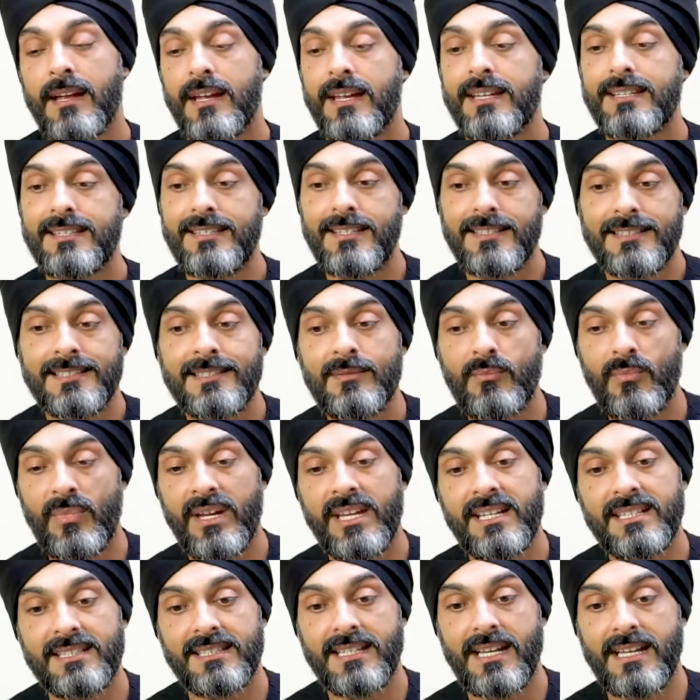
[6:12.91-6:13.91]
it doesn't
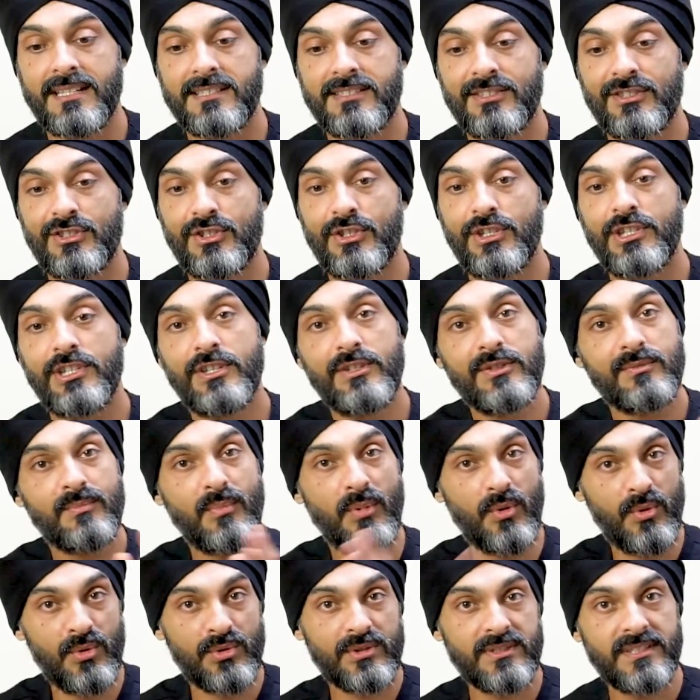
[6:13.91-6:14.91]
make sense to use
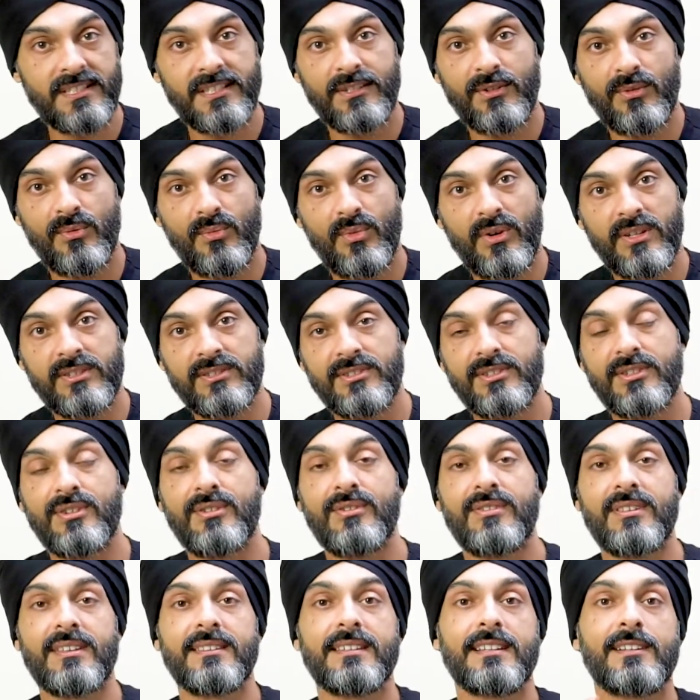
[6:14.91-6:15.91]
porcelain on one
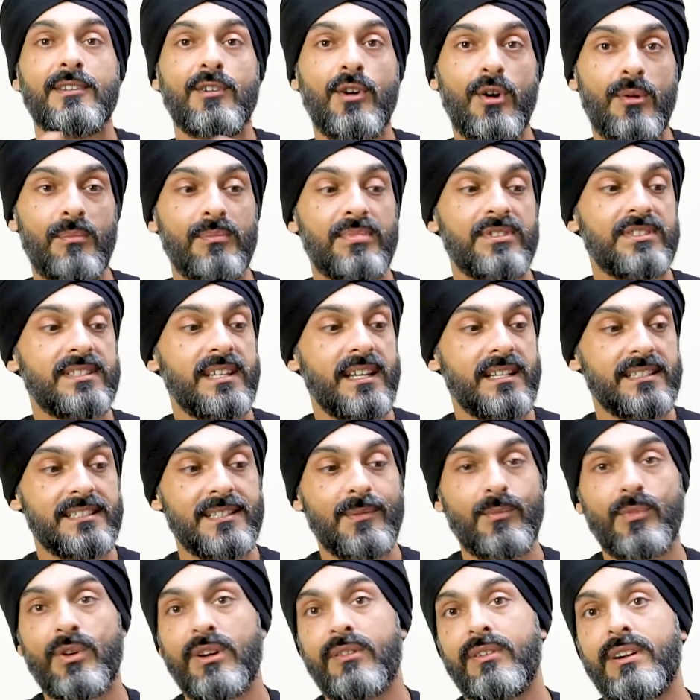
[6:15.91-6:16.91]
tooth and then composite
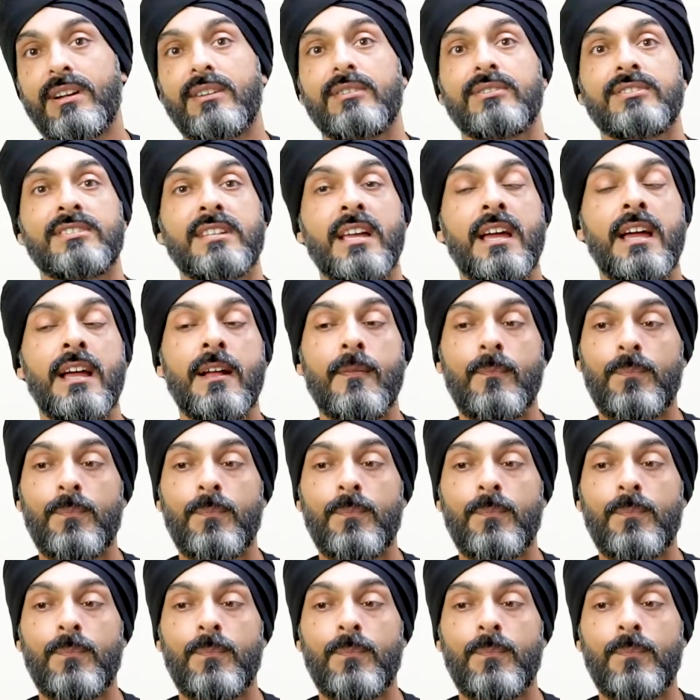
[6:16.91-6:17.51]
somewhere else.